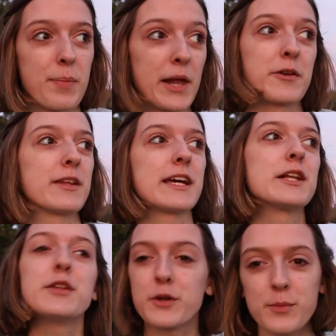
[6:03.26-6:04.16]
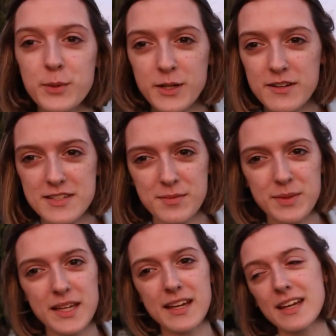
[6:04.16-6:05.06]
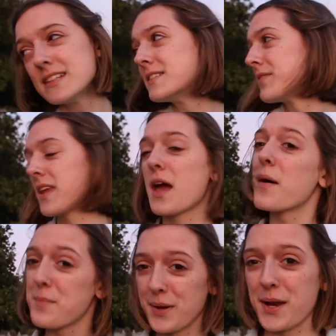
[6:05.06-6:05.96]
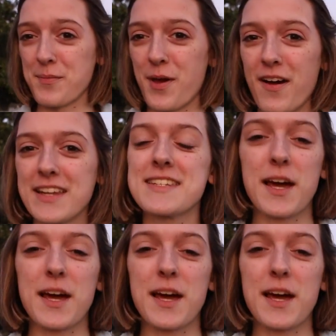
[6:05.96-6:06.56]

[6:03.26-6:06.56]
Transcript: better like a lookbook or something but I'm not.